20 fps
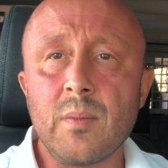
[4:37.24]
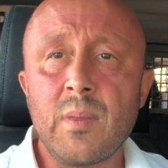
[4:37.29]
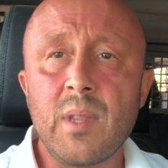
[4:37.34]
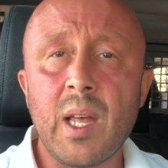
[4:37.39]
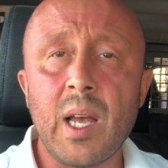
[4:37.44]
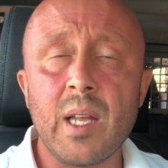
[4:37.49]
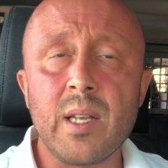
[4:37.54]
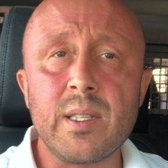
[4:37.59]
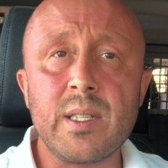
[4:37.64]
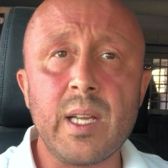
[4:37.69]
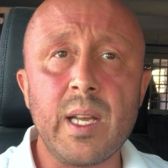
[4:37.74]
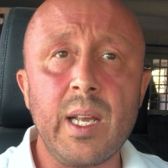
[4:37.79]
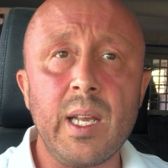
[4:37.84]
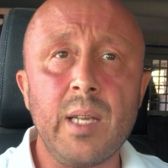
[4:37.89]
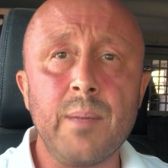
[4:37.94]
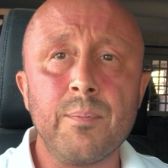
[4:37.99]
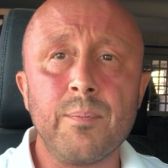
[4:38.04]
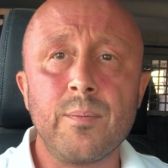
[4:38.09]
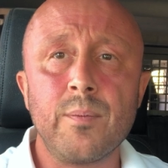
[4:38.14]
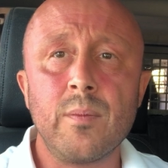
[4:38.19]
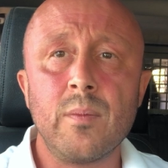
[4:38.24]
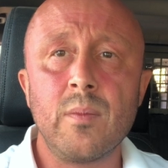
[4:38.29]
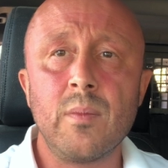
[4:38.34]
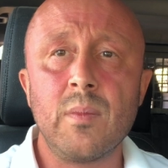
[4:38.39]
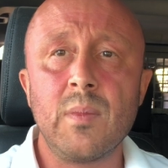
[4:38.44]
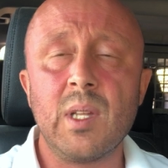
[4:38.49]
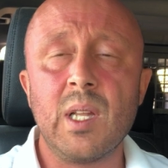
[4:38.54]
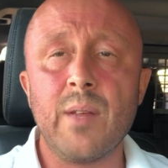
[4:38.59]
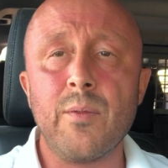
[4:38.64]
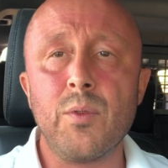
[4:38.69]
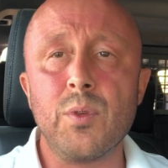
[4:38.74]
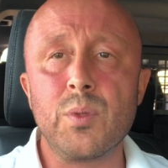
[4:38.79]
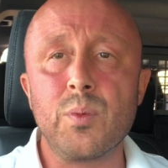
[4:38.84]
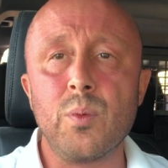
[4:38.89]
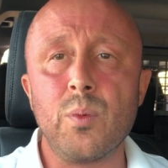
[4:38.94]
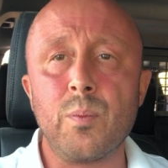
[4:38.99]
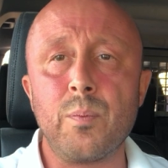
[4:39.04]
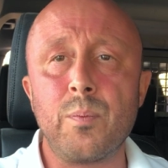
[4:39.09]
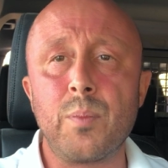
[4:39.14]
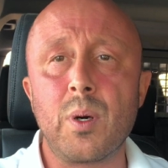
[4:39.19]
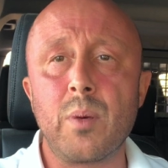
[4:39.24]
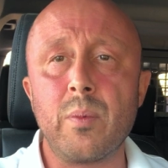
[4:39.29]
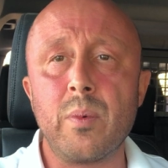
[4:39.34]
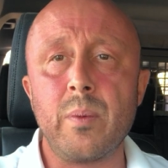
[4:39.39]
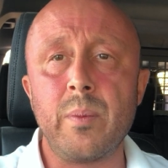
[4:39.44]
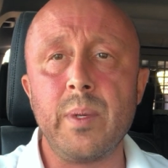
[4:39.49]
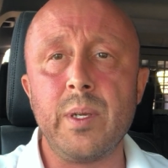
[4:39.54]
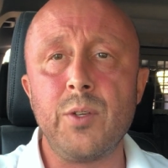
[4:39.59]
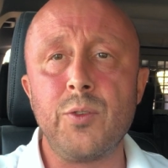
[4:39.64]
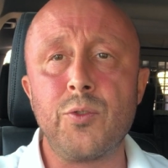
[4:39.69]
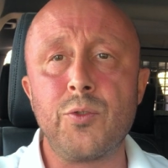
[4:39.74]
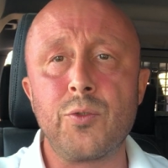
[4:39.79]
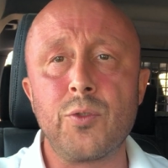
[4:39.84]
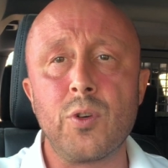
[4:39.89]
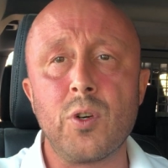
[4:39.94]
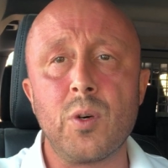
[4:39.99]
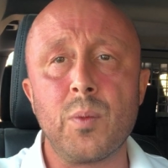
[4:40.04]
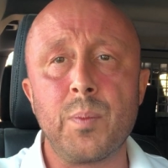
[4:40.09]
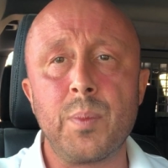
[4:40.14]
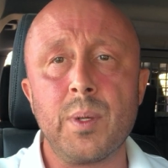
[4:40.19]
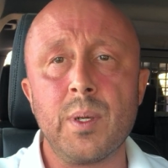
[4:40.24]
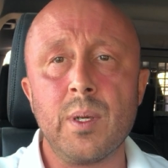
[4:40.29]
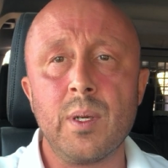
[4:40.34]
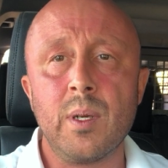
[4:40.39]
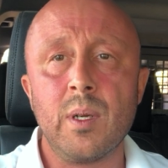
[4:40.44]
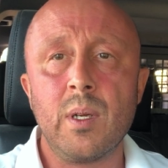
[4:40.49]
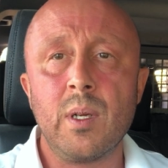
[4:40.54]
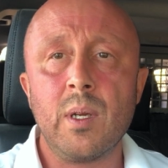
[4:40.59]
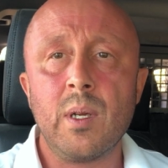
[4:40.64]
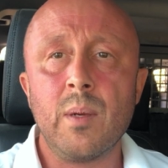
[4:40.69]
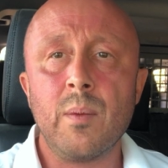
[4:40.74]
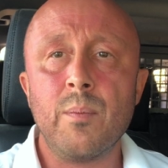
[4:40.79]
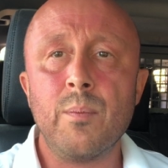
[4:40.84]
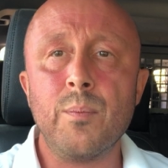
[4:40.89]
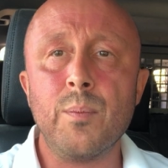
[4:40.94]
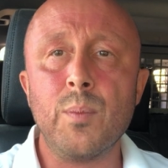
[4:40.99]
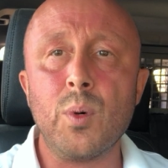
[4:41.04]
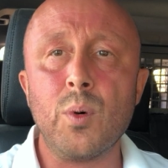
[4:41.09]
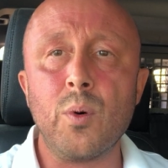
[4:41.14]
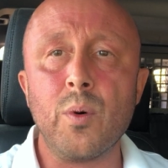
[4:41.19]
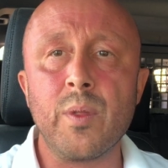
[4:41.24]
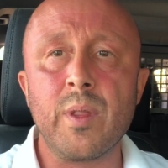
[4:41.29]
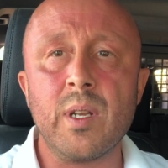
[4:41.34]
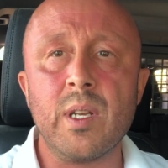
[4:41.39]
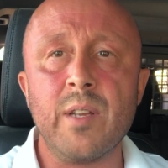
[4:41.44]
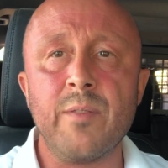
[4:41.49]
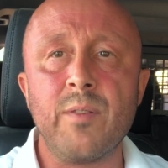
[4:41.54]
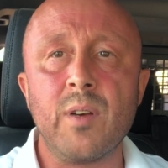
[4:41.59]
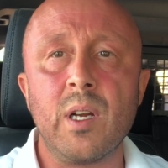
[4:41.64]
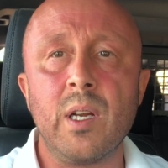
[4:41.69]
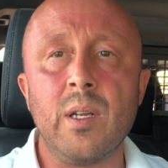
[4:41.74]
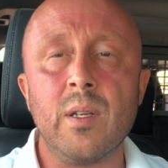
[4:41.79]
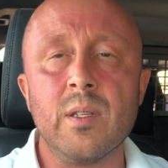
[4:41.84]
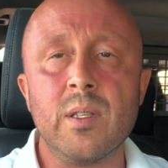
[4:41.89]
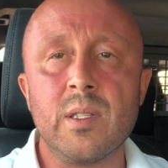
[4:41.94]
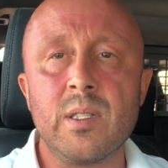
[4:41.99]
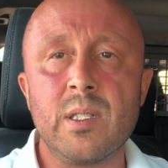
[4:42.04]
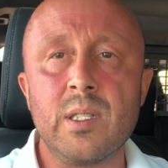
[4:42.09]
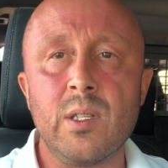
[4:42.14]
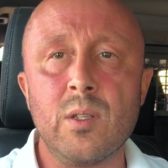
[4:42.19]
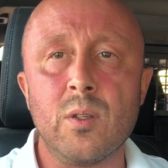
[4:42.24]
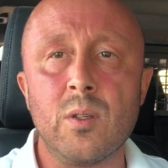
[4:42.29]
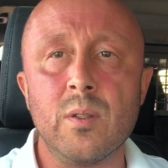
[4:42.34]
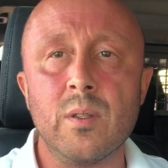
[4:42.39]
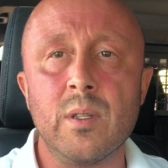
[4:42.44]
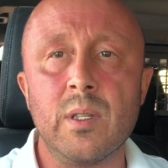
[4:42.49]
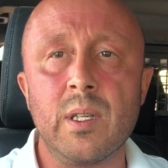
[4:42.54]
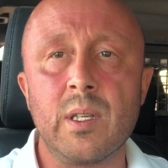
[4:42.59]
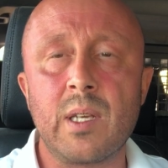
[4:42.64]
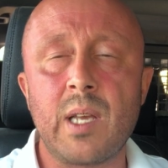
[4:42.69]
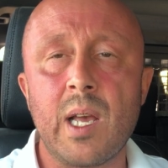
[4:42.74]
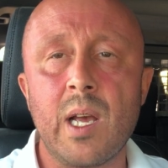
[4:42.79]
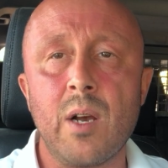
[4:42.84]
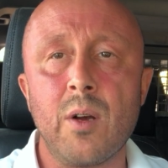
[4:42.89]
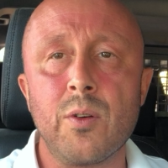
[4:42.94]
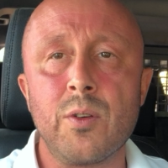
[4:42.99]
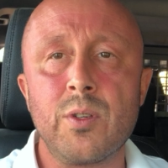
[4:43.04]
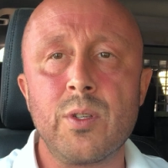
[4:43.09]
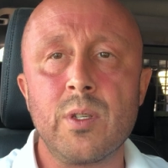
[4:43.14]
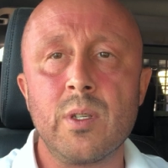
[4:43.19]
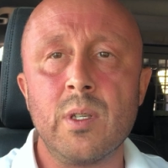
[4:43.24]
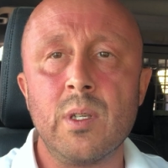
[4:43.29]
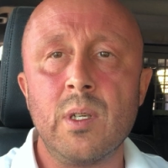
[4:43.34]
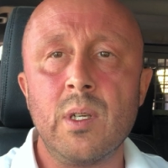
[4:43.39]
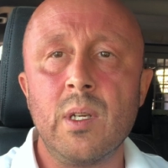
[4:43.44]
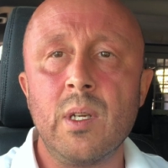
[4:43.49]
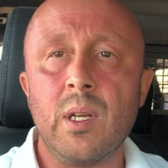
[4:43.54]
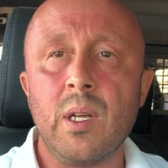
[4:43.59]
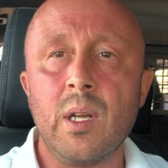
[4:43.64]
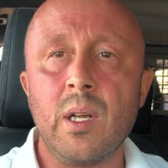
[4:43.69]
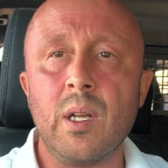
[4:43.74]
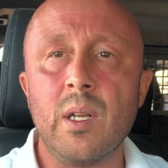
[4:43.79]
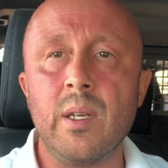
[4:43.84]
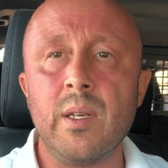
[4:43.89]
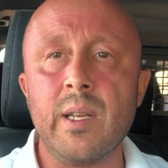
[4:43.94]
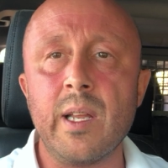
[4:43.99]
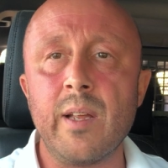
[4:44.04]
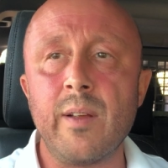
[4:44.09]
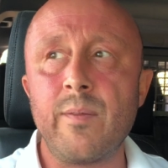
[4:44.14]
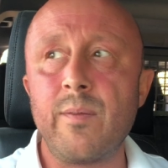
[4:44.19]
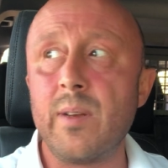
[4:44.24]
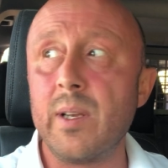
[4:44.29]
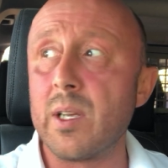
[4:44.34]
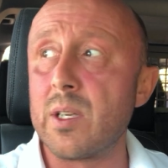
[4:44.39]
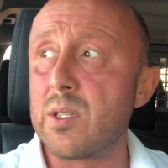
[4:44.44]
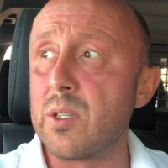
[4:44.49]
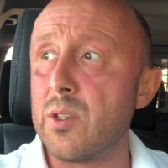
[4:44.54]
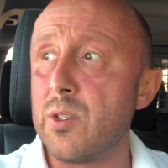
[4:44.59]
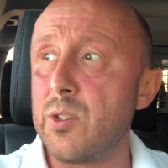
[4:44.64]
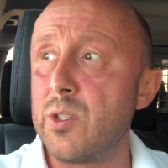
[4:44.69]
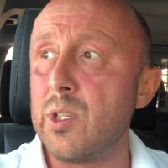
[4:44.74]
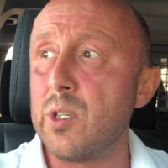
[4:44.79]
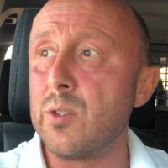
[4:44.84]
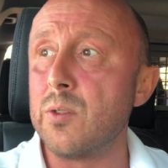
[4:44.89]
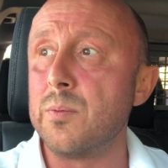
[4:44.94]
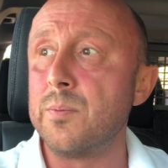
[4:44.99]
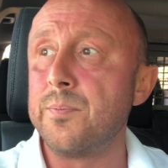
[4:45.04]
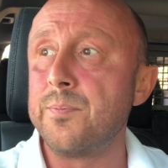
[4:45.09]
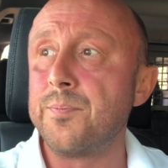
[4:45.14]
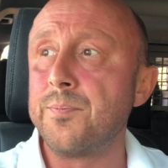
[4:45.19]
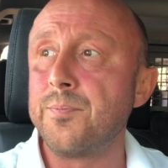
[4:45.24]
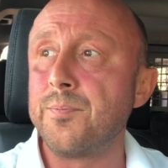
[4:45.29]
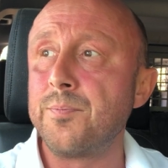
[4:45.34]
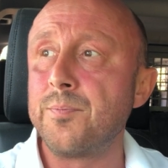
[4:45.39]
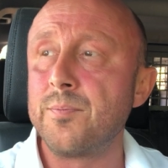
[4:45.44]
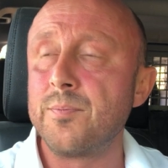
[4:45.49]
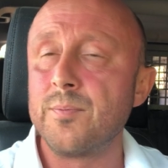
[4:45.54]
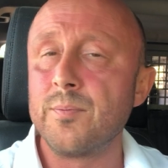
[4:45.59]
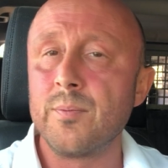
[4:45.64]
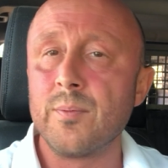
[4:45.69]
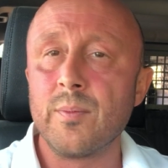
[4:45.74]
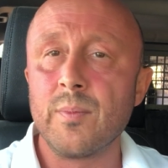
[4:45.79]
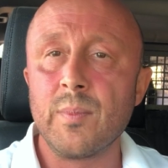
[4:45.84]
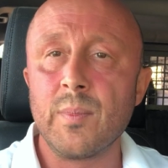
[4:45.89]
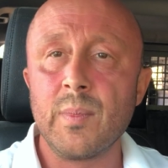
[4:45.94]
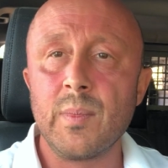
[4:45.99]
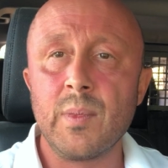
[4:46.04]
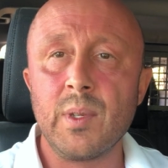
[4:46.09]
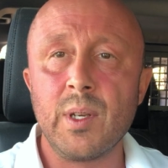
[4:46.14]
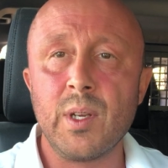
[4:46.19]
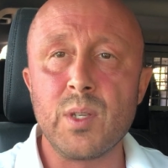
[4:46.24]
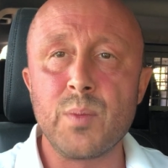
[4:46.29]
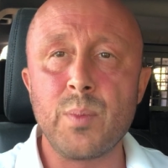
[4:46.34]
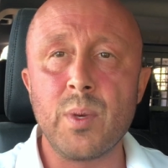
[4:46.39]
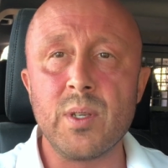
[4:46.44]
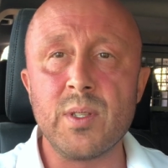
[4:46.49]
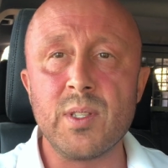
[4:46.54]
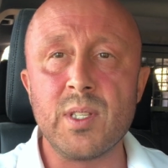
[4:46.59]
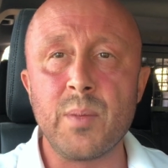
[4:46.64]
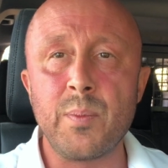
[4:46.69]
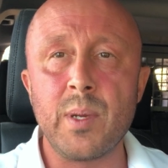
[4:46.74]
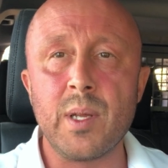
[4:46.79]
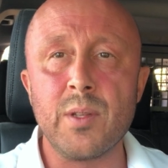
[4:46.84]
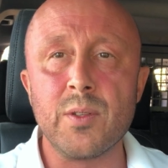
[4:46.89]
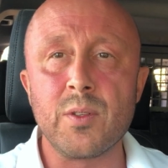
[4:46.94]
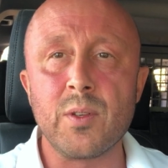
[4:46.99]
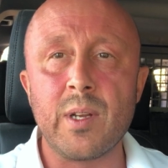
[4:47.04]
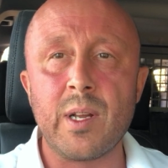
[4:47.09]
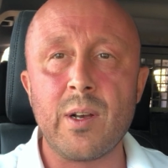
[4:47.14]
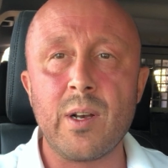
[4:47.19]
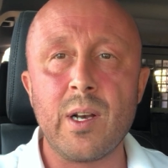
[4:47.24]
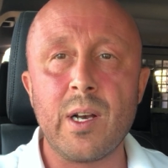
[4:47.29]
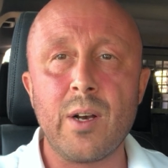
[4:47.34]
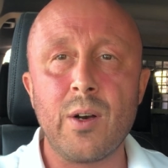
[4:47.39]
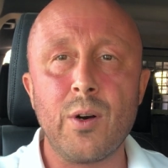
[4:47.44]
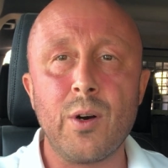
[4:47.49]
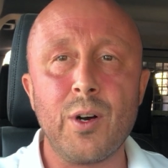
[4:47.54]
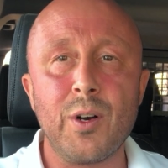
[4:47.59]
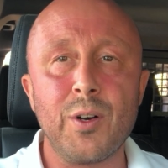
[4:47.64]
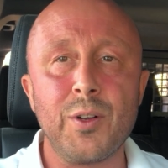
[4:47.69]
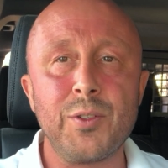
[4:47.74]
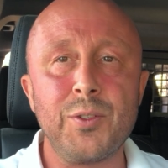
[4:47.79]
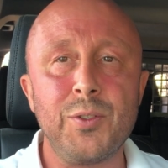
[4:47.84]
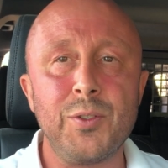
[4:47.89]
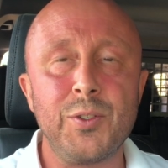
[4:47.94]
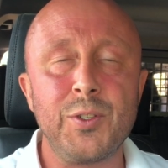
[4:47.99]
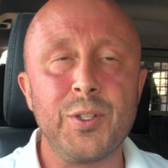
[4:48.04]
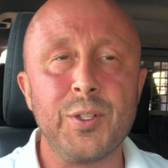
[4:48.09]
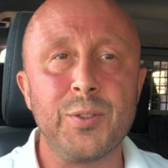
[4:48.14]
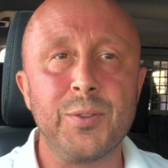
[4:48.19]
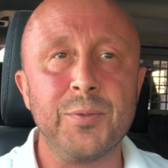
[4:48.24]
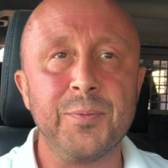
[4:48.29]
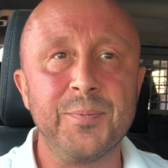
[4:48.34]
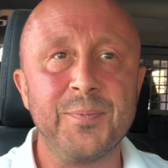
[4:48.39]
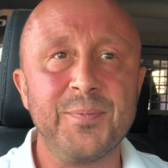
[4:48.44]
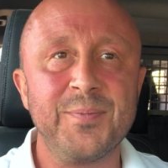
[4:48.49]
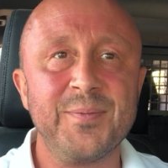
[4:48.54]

that day, levels will probably drop more than if I sit on the couch and Netflix and chill. I suppose it depends on how hard you chill.